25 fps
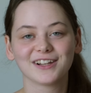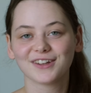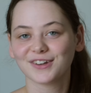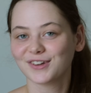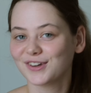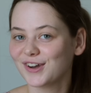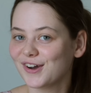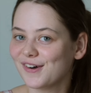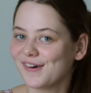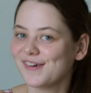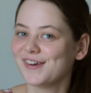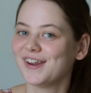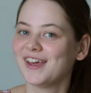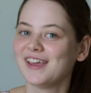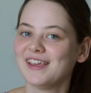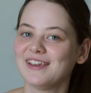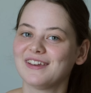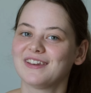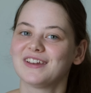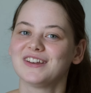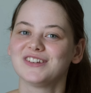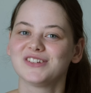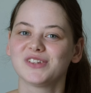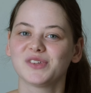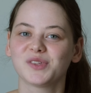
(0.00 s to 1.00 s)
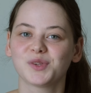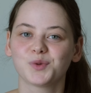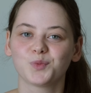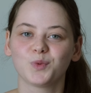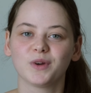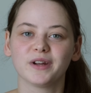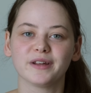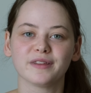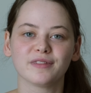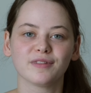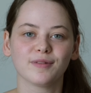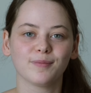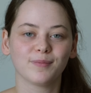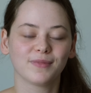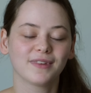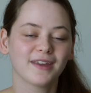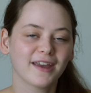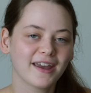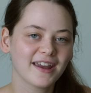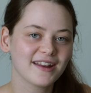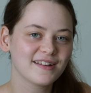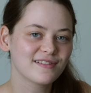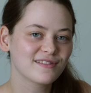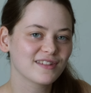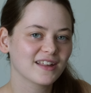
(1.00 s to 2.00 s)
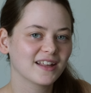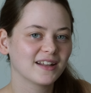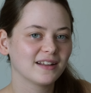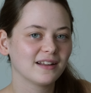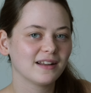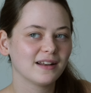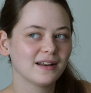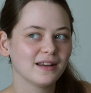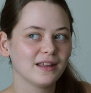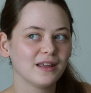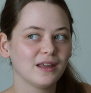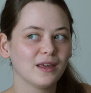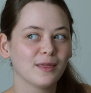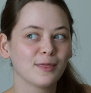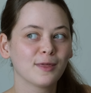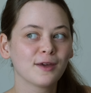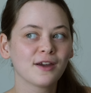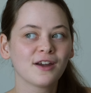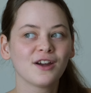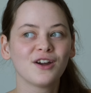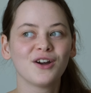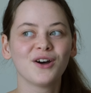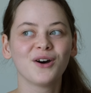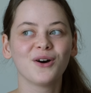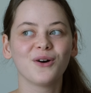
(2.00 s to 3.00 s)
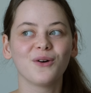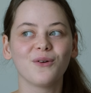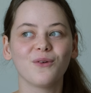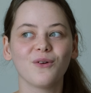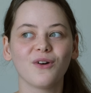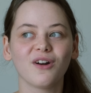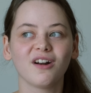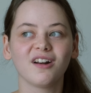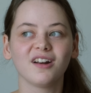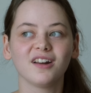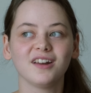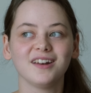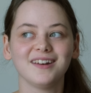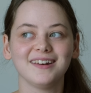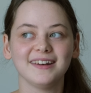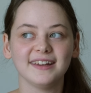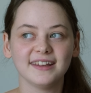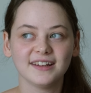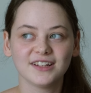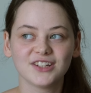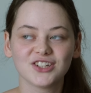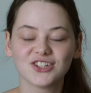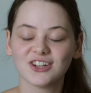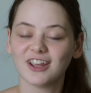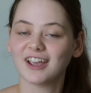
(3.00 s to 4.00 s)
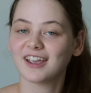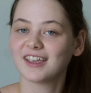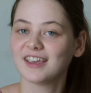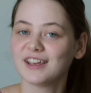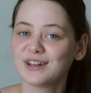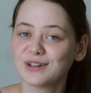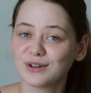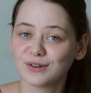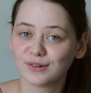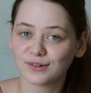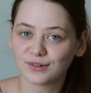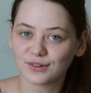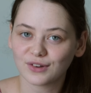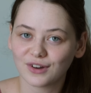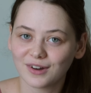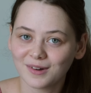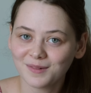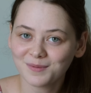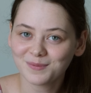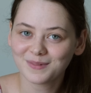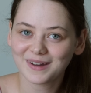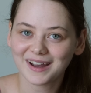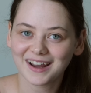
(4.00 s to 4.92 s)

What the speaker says: colder, you can just wear some tights underneath or a knit jacket on top.